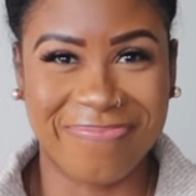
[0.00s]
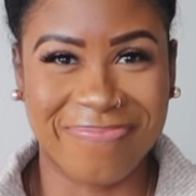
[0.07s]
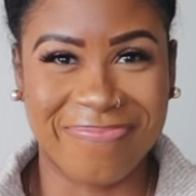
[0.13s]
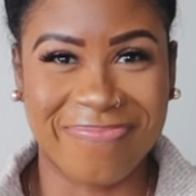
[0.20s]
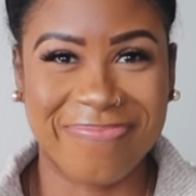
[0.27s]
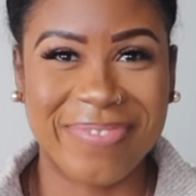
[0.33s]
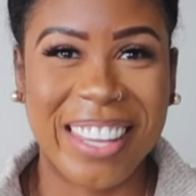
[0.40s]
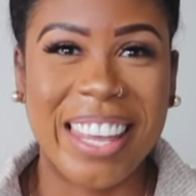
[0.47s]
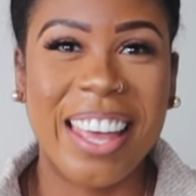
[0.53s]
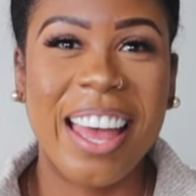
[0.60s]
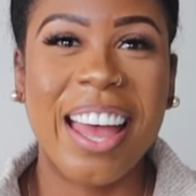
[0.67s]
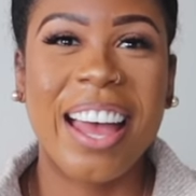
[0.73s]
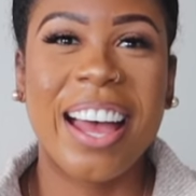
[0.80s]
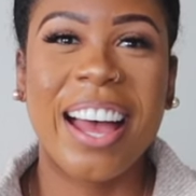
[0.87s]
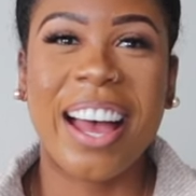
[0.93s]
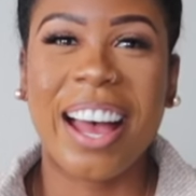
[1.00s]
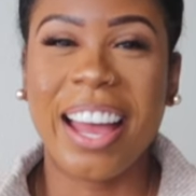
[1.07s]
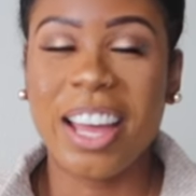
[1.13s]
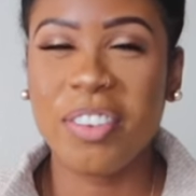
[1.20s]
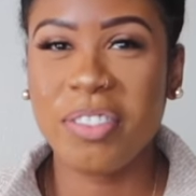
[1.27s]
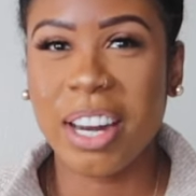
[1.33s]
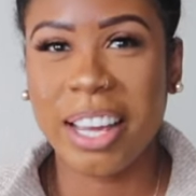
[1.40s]
I
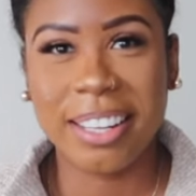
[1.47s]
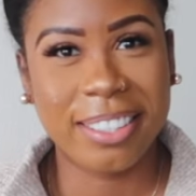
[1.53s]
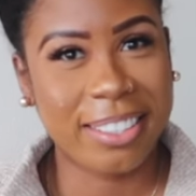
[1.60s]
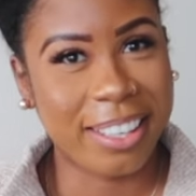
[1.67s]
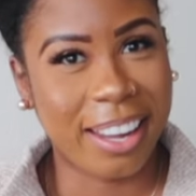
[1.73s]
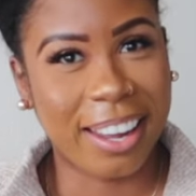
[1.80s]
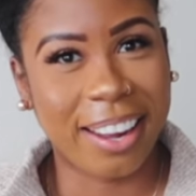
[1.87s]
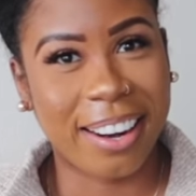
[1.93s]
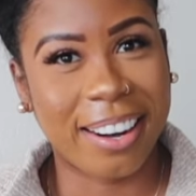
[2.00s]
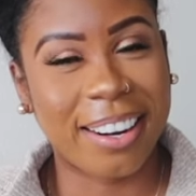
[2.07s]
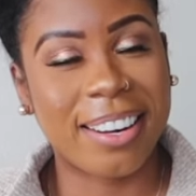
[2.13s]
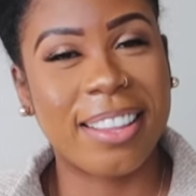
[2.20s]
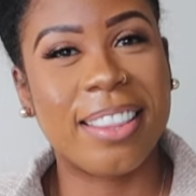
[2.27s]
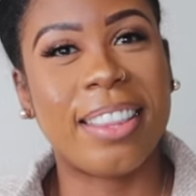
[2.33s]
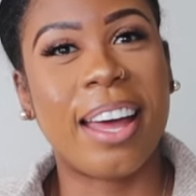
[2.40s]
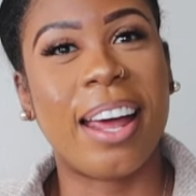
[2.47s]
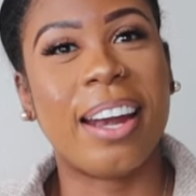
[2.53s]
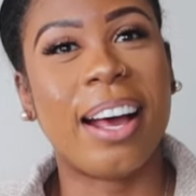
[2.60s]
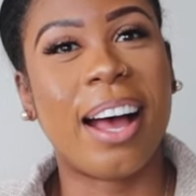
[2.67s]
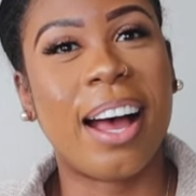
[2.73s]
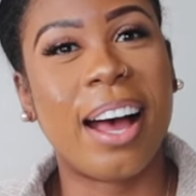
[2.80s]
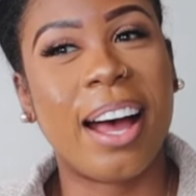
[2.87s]
have not shared that
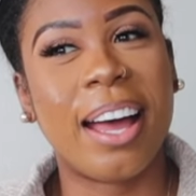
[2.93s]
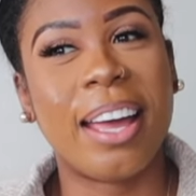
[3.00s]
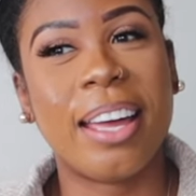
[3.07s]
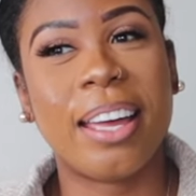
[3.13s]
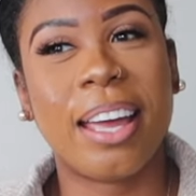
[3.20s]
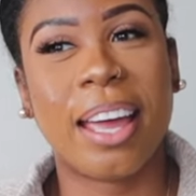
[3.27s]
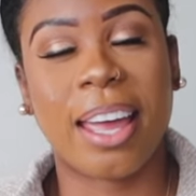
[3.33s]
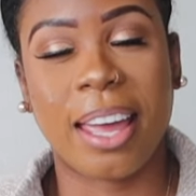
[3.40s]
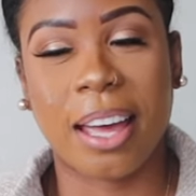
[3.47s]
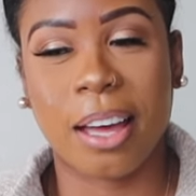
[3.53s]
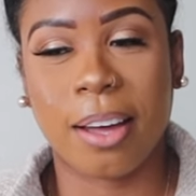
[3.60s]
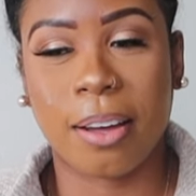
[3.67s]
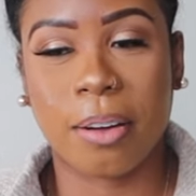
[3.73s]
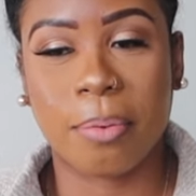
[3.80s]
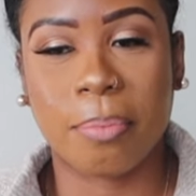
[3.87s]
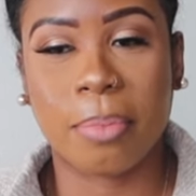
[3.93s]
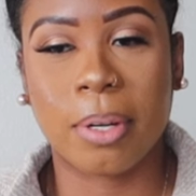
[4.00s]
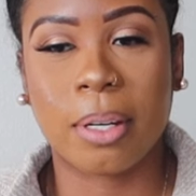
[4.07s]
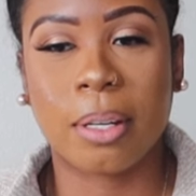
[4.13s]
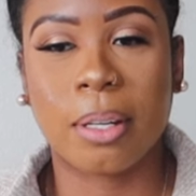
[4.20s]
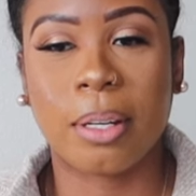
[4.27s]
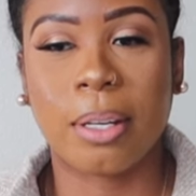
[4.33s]
I
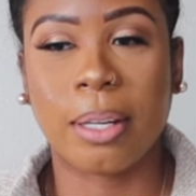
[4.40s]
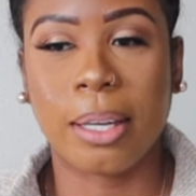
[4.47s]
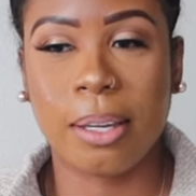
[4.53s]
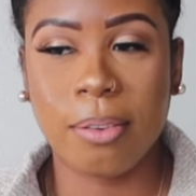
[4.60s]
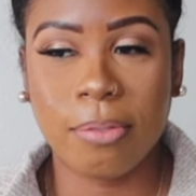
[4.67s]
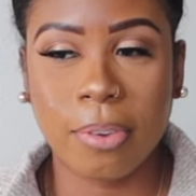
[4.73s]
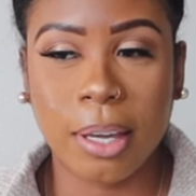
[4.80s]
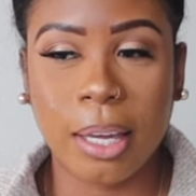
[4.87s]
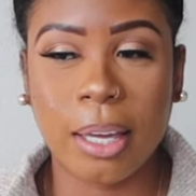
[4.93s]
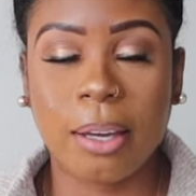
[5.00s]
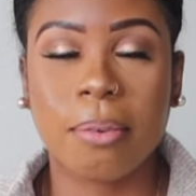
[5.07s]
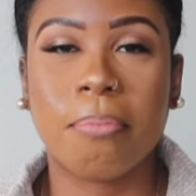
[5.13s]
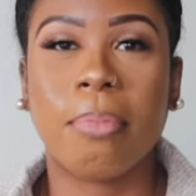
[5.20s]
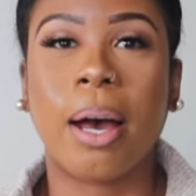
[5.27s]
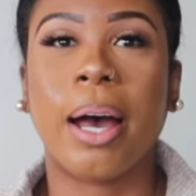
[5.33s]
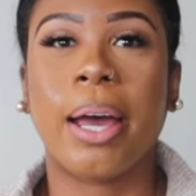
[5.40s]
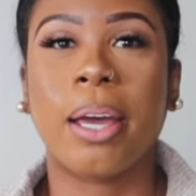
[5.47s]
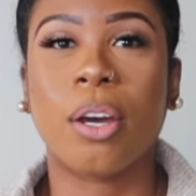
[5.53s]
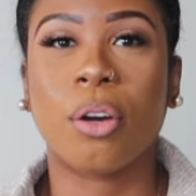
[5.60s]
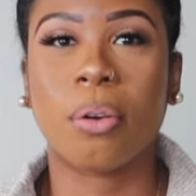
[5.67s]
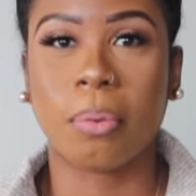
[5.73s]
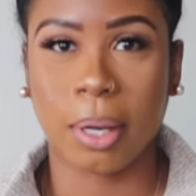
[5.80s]
am leaving my
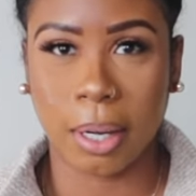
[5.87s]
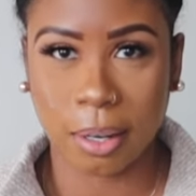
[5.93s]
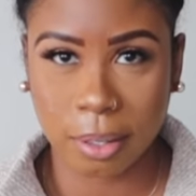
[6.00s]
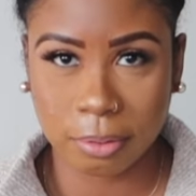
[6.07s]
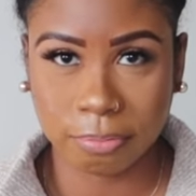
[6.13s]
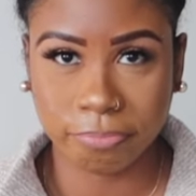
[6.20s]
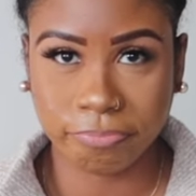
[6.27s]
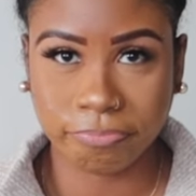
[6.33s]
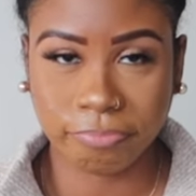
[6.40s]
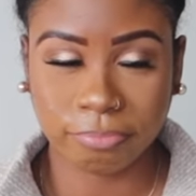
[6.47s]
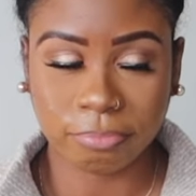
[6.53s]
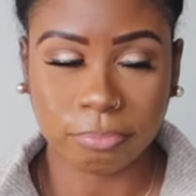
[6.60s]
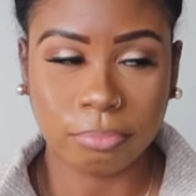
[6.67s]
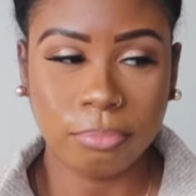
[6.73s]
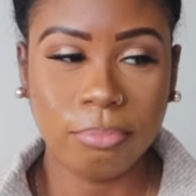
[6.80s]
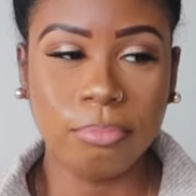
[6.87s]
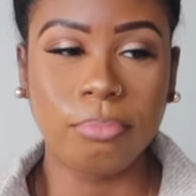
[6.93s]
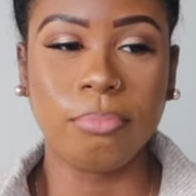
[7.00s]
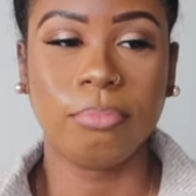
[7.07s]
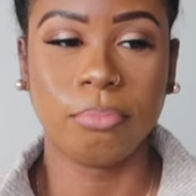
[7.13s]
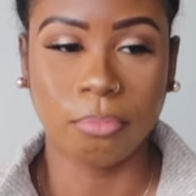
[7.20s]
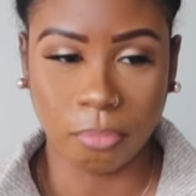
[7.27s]
career.
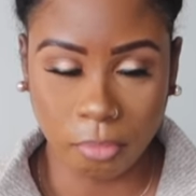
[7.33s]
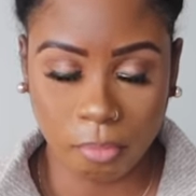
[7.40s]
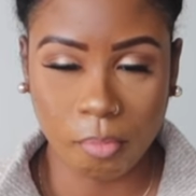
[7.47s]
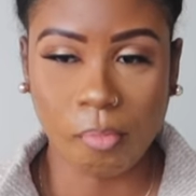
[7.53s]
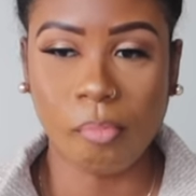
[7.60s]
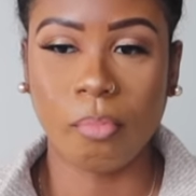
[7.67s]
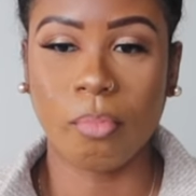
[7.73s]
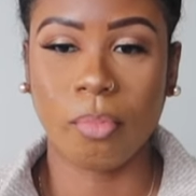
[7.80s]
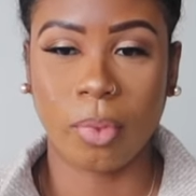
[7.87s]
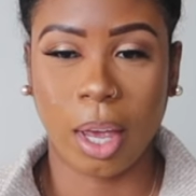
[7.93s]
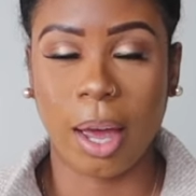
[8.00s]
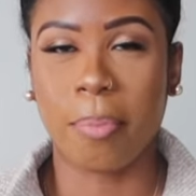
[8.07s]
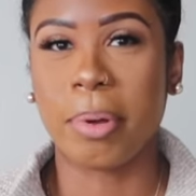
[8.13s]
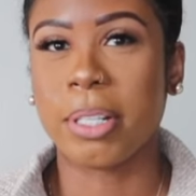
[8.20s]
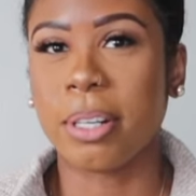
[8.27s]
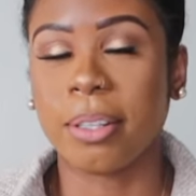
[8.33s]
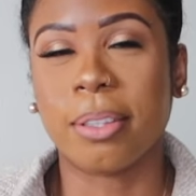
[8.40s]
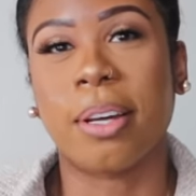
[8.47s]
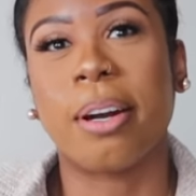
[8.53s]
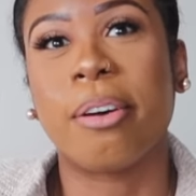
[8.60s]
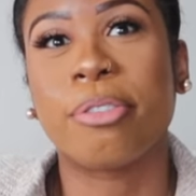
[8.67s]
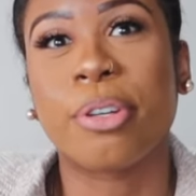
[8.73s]
Mm-hmm. I bet y'all
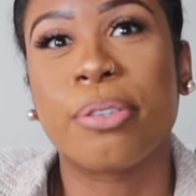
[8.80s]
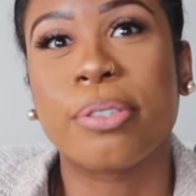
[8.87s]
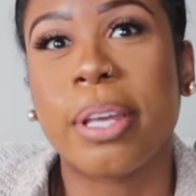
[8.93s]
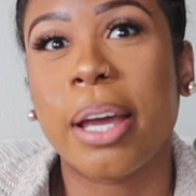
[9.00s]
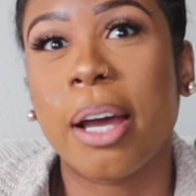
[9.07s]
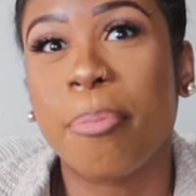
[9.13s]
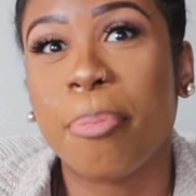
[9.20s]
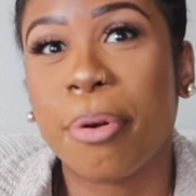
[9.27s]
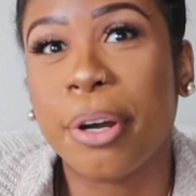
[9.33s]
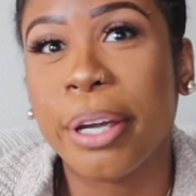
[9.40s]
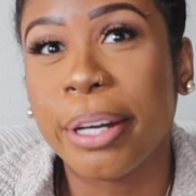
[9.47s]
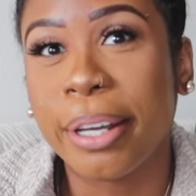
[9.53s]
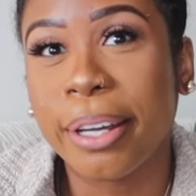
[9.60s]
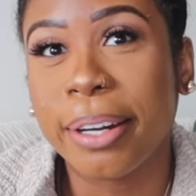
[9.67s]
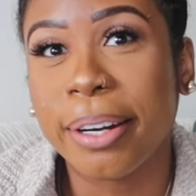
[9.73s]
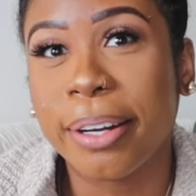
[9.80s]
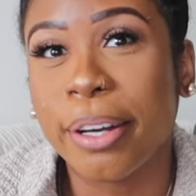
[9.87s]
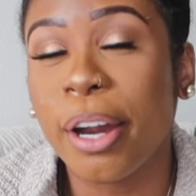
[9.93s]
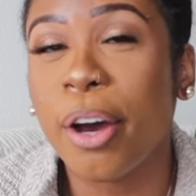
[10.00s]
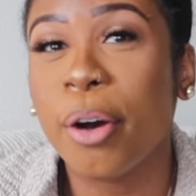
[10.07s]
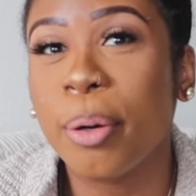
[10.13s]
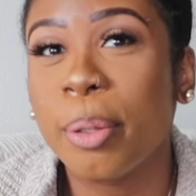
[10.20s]
thought I was gonna say I'm pregnant.
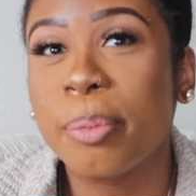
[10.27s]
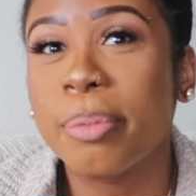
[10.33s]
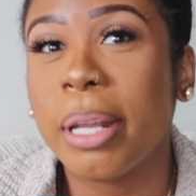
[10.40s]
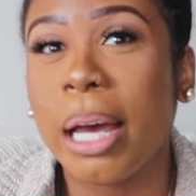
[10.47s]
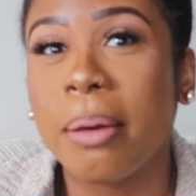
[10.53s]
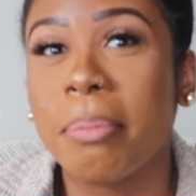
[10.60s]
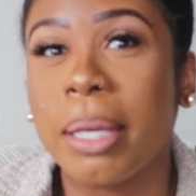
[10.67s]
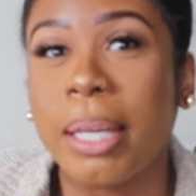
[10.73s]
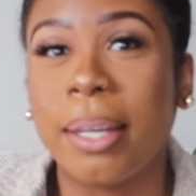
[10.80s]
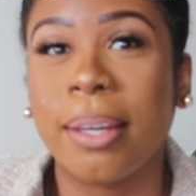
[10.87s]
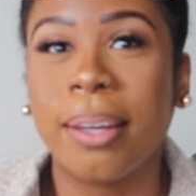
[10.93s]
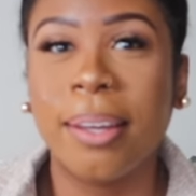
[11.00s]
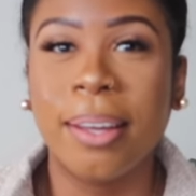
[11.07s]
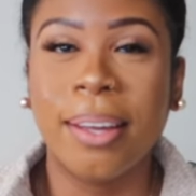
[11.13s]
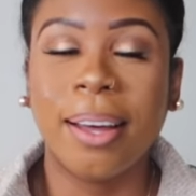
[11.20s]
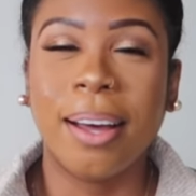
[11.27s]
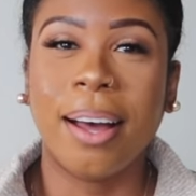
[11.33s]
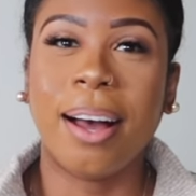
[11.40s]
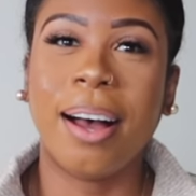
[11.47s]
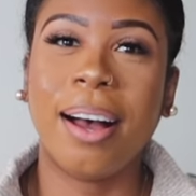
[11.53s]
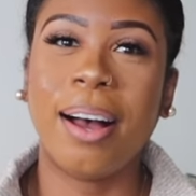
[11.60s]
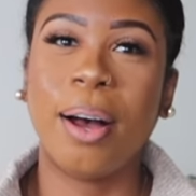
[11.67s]
No, not me.
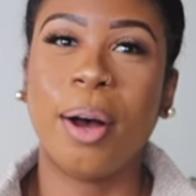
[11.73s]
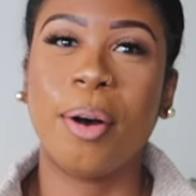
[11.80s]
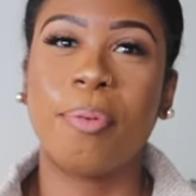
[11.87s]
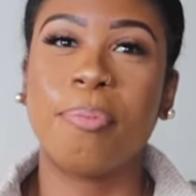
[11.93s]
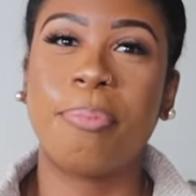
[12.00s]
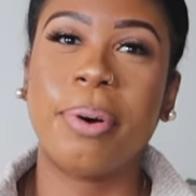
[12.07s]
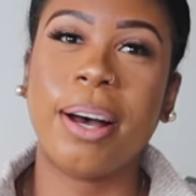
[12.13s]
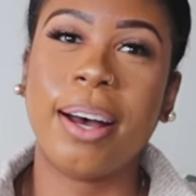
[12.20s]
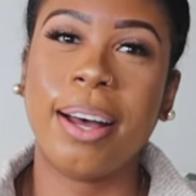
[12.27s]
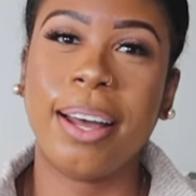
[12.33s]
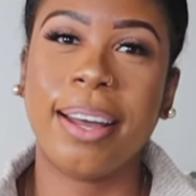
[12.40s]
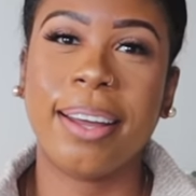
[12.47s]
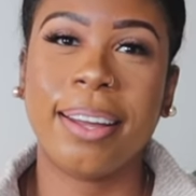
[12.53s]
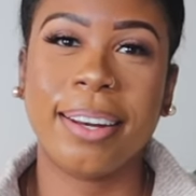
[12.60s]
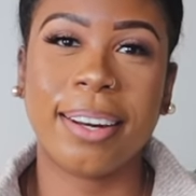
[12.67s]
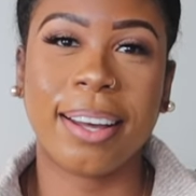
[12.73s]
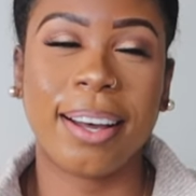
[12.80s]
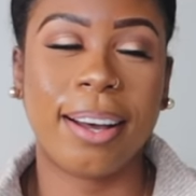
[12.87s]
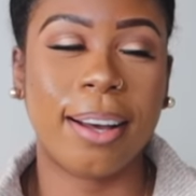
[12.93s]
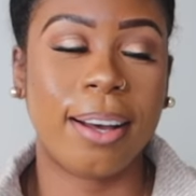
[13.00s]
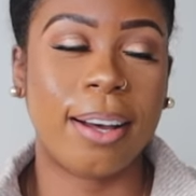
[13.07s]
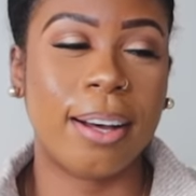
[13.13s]
Um, but
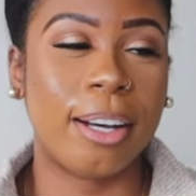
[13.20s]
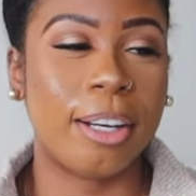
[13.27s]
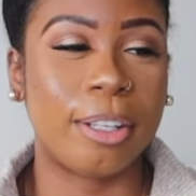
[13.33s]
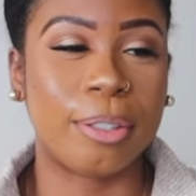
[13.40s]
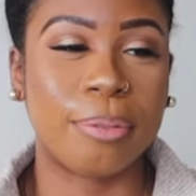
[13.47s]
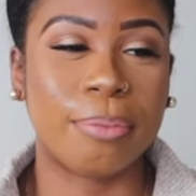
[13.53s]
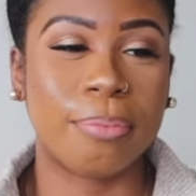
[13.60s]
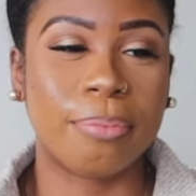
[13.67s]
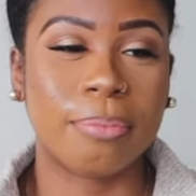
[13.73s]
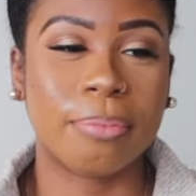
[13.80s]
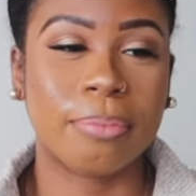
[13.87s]
um,